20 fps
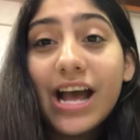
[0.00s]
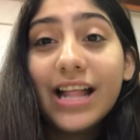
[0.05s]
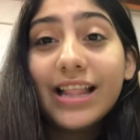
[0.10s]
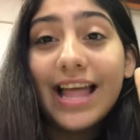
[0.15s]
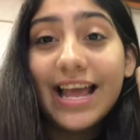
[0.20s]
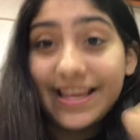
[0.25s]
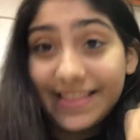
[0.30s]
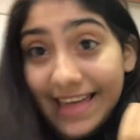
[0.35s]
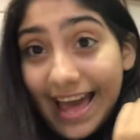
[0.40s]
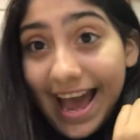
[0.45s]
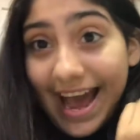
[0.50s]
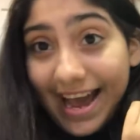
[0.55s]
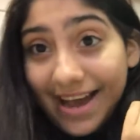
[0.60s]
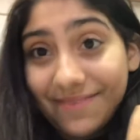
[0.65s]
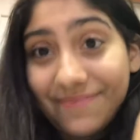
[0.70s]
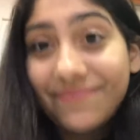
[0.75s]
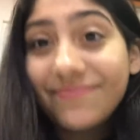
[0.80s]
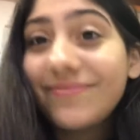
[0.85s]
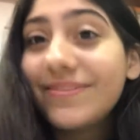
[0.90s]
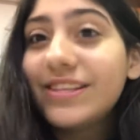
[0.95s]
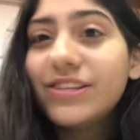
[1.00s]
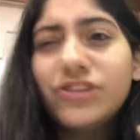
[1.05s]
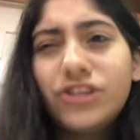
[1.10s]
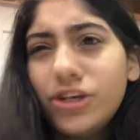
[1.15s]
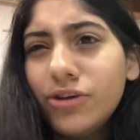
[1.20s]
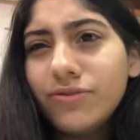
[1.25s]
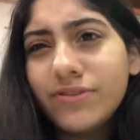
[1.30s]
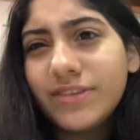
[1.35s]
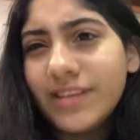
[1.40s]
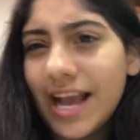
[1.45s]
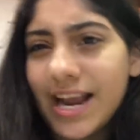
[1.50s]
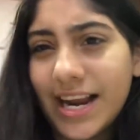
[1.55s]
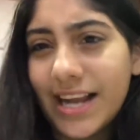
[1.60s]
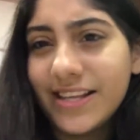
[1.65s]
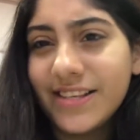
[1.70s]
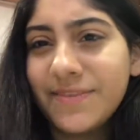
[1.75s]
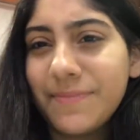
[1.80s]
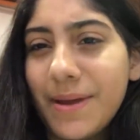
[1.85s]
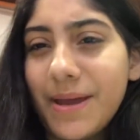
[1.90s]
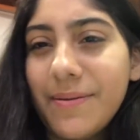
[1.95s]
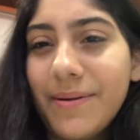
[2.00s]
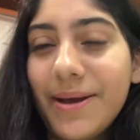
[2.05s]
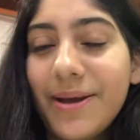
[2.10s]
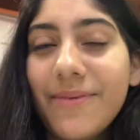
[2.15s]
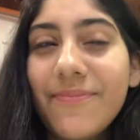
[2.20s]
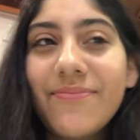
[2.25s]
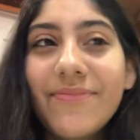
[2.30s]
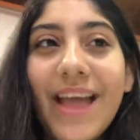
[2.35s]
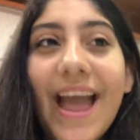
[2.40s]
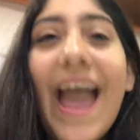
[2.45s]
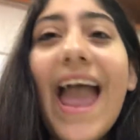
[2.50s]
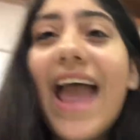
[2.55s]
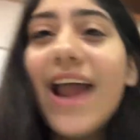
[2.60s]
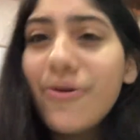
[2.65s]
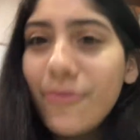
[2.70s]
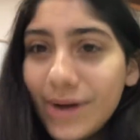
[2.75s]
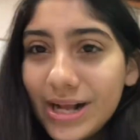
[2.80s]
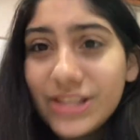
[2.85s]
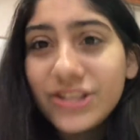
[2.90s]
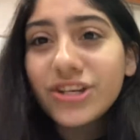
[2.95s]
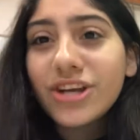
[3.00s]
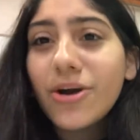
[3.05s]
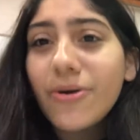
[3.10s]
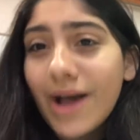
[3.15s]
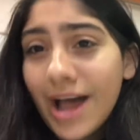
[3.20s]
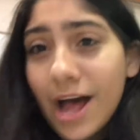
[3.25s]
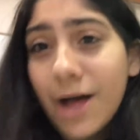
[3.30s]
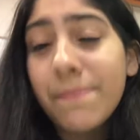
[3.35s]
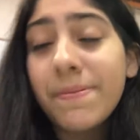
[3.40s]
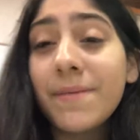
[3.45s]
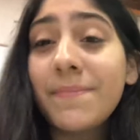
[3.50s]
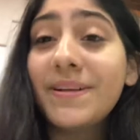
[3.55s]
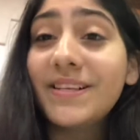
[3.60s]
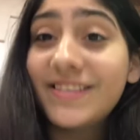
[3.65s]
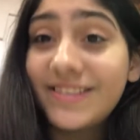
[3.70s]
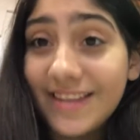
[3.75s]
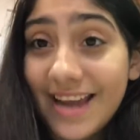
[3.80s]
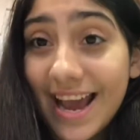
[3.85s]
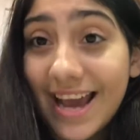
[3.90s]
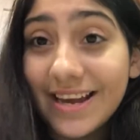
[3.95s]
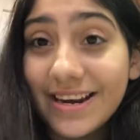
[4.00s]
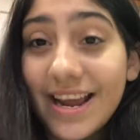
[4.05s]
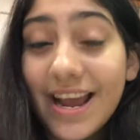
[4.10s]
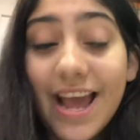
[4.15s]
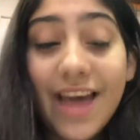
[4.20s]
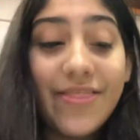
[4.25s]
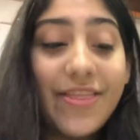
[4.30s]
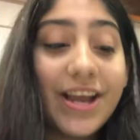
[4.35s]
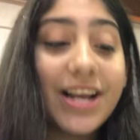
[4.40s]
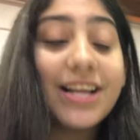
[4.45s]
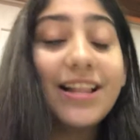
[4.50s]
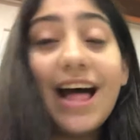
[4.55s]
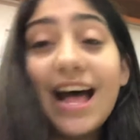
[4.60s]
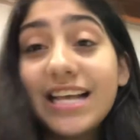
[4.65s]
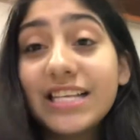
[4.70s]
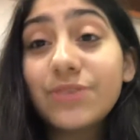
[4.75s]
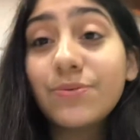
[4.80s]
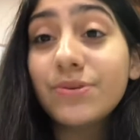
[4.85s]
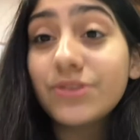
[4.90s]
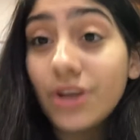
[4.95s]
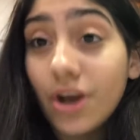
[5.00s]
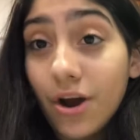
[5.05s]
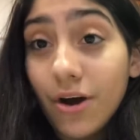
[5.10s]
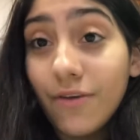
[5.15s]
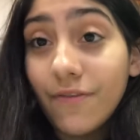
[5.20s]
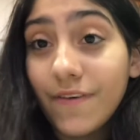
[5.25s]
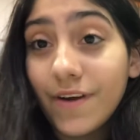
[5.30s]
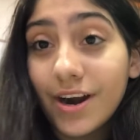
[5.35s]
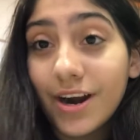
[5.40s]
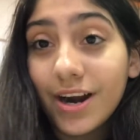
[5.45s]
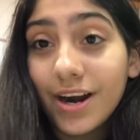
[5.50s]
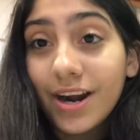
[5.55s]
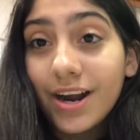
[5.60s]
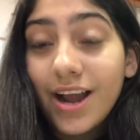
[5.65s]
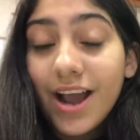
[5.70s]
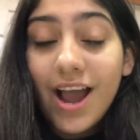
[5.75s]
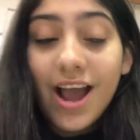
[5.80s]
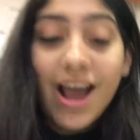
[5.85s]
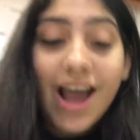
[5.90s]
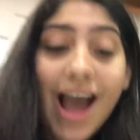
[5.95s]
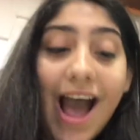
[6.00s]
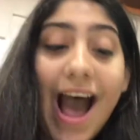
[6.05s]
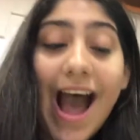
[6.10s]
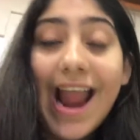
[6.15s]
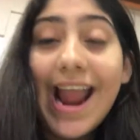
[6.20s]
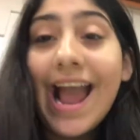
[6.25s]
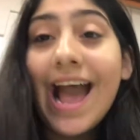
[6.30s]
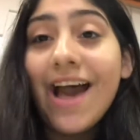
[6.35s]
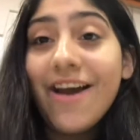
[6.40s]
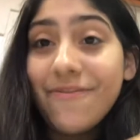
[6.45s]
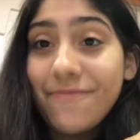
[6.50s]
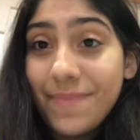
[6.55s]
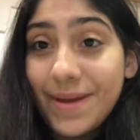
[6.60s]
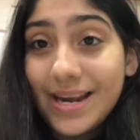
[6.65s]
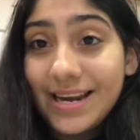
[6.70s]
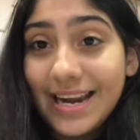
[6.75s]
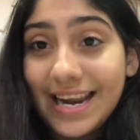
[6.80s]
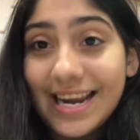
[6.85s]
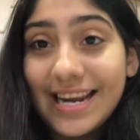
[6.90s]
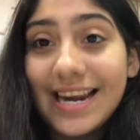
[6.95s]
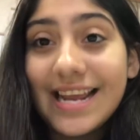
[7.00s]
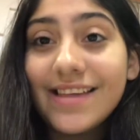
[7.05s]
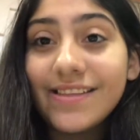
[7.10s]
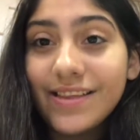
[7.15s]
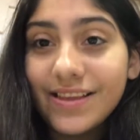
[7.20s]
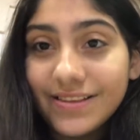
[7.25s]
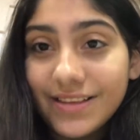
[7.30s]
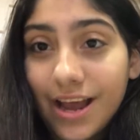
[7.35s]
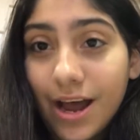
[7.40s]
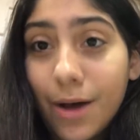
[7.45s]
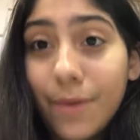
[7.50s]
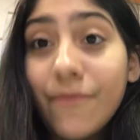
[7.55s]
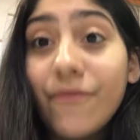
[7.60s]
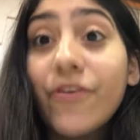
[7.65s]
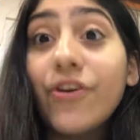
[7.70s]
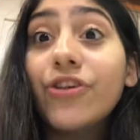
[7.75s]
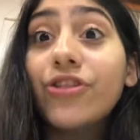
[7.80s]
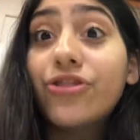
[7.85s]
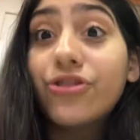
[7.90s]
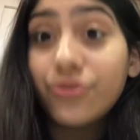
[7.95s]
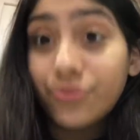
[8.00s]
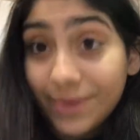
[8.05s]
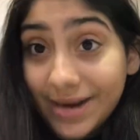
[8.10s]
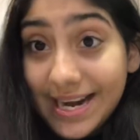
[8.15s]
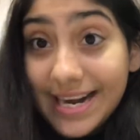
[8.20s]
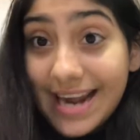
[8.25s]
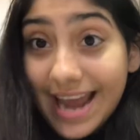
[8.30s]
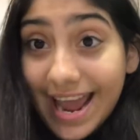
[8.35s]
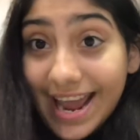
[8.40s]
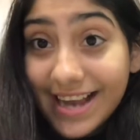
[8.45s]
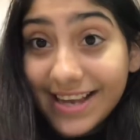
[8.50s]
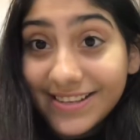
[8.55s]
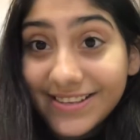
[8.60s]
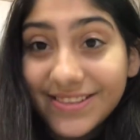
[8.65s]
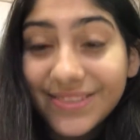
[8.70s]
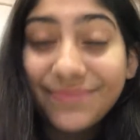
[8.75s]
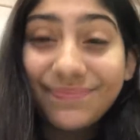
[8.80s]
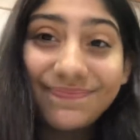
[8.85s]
Like that, 2 seconds maybe, and went to go help him instead. The class was over. I have been needing this help for 3 days.